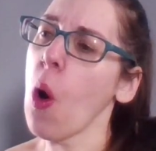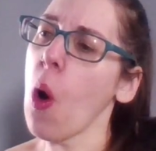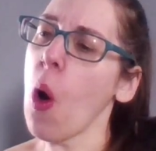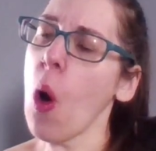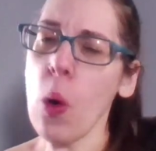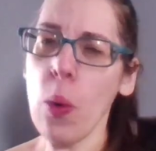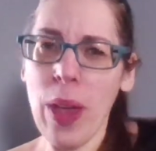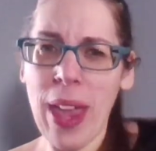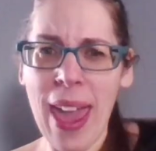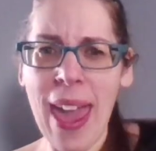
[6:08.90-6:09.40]

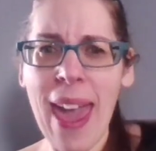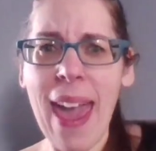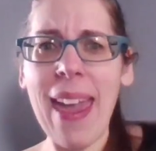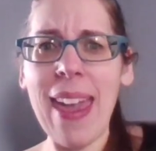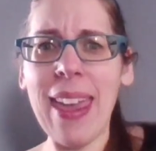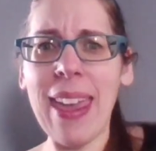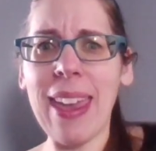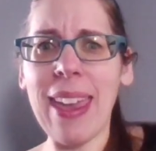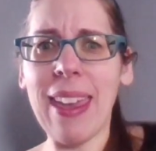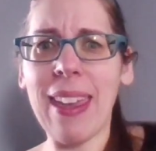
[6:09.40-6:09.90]

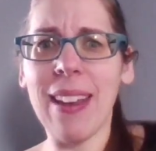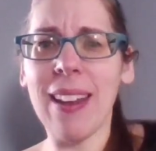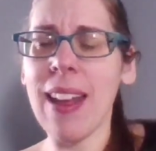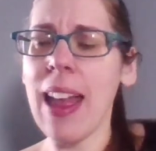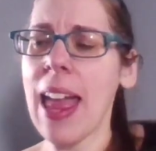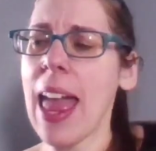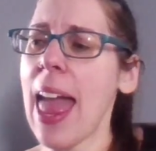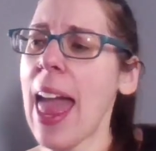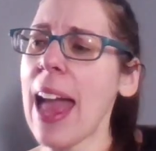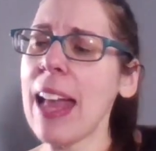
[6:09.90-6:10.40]
Okay.
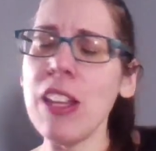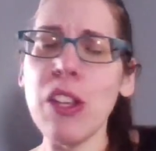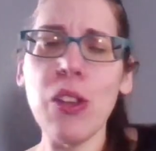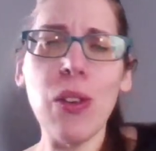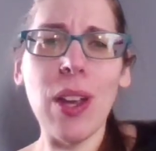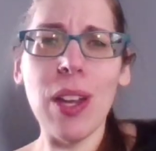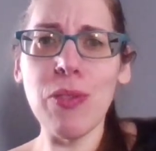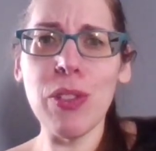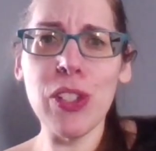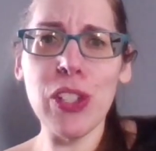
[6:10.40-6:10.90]
And you
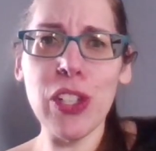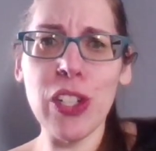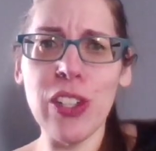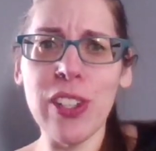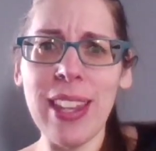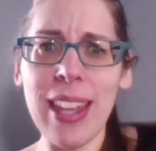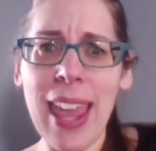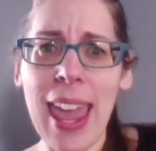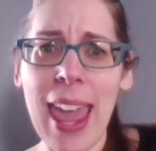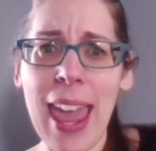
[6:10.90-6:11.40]
can return
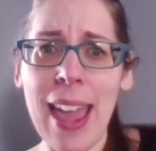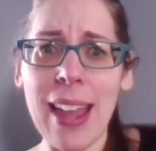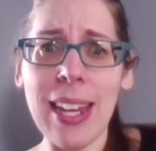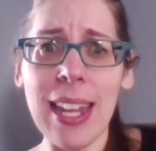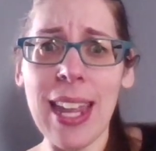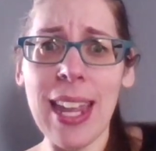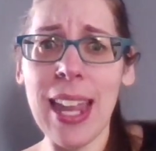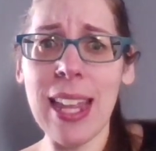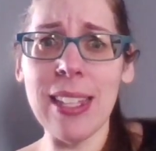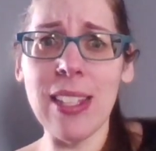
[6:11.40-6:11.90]
the can and
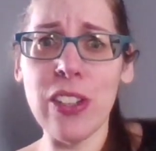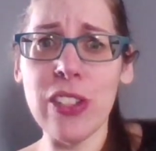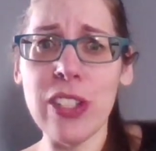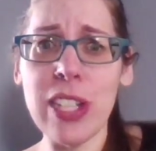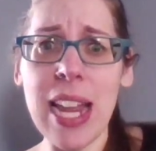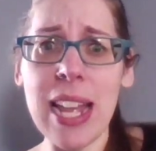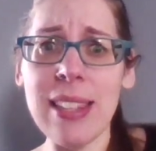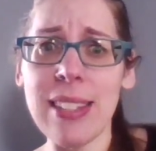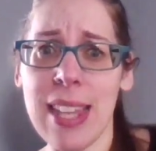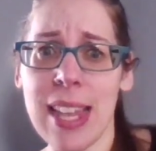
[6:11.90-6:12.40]
get your
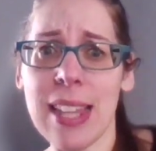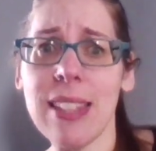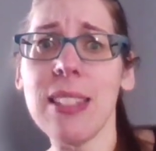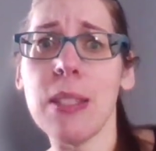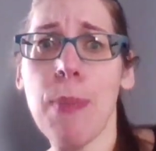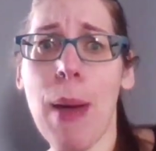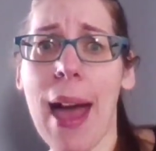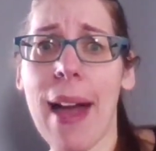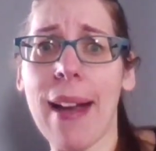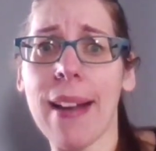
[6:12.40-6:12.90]
10 cents
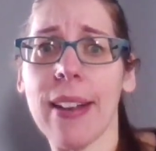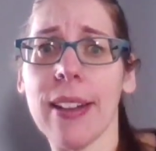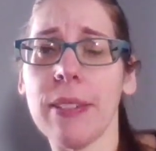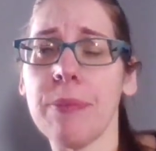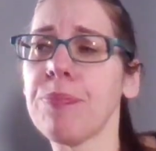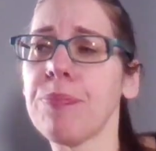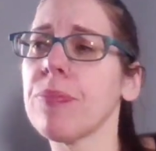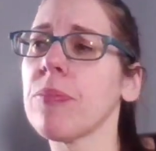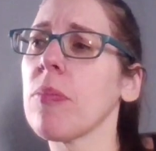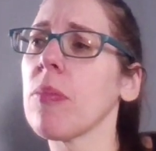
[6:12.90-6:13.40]
back.
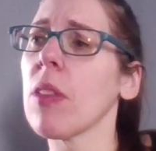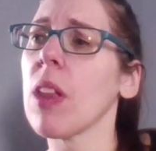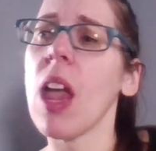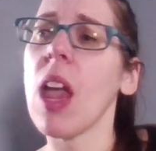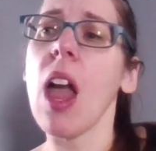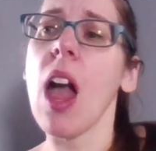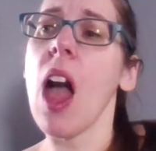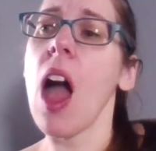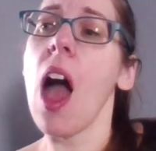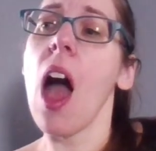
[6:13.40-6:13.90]

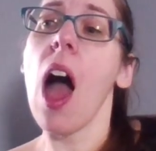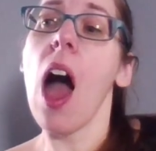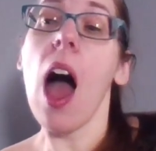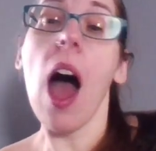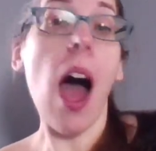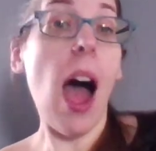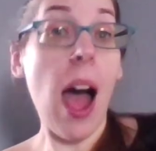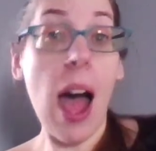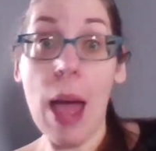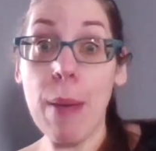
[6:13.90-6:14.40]

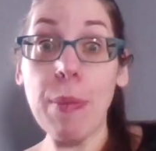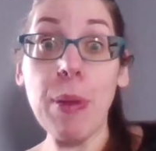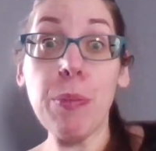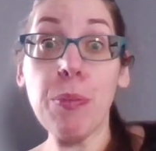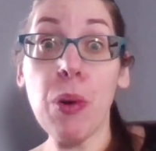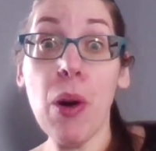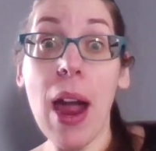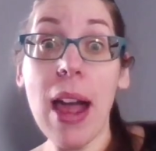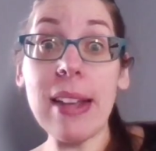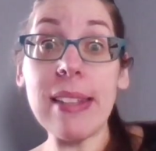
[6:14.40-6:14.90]
I'm
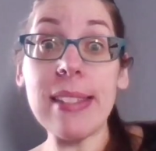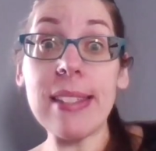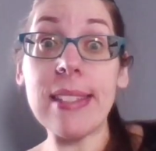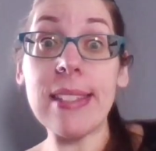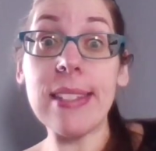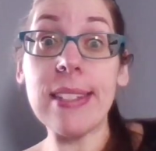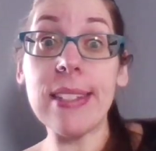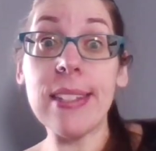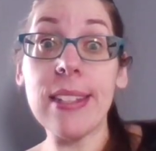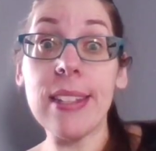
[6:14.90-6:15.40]

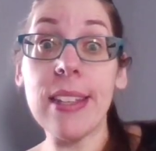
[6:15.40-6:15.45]
impressed.